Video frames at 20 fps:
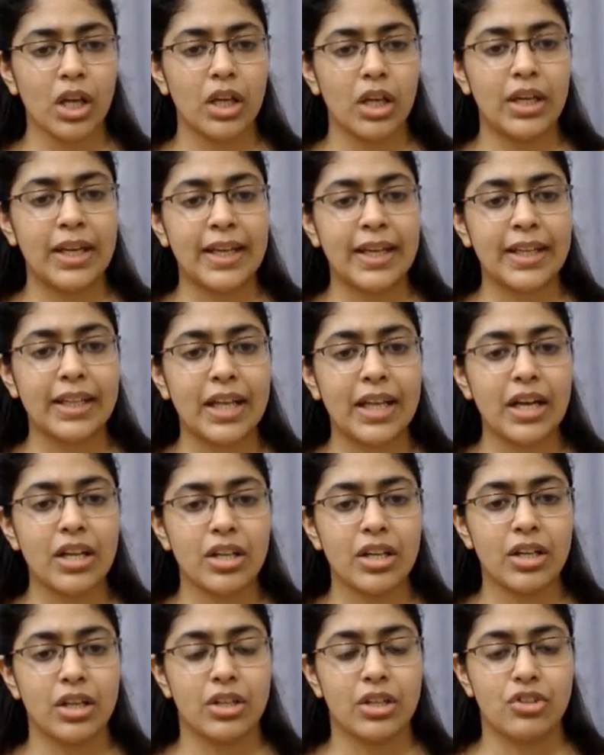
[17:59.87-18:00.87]

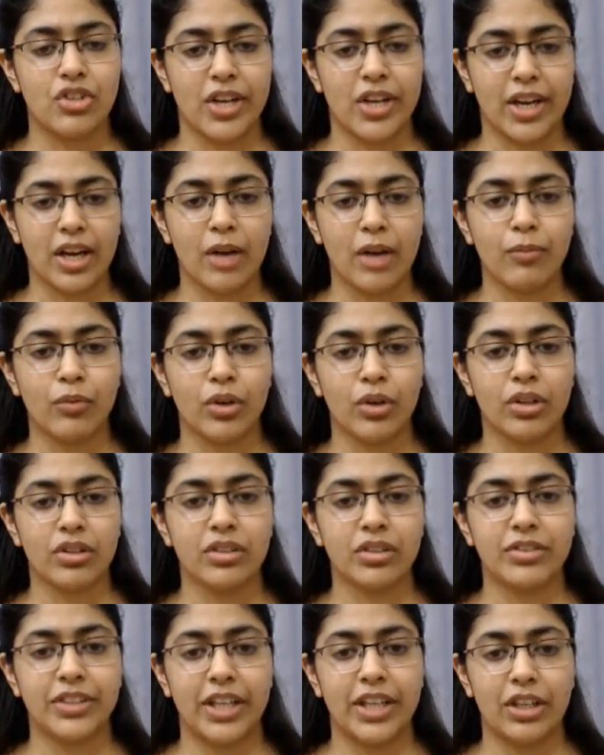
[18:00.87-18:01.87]
Nikita Jacob
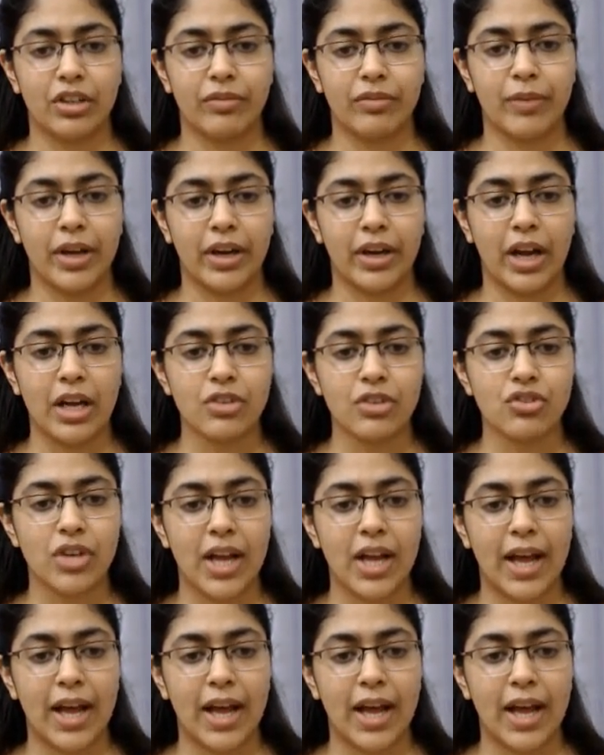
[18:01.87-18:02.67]
versus State of Maharashtra,